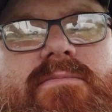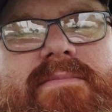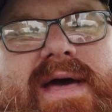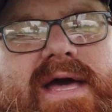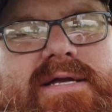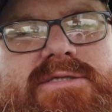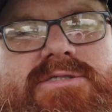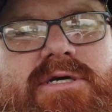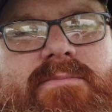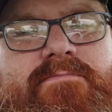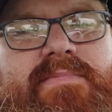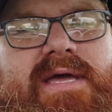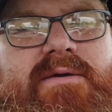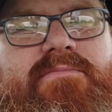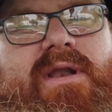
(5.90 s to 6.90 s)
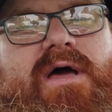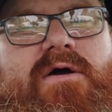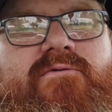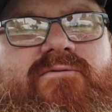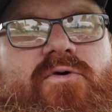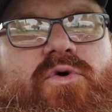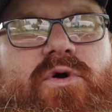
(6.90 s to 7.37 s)
welcome back to Big
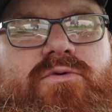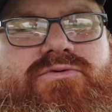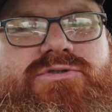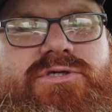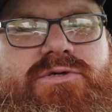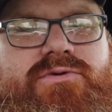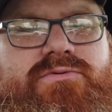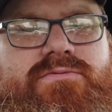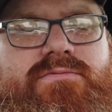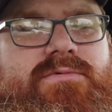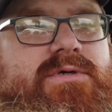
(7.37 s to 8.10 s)
Block 402.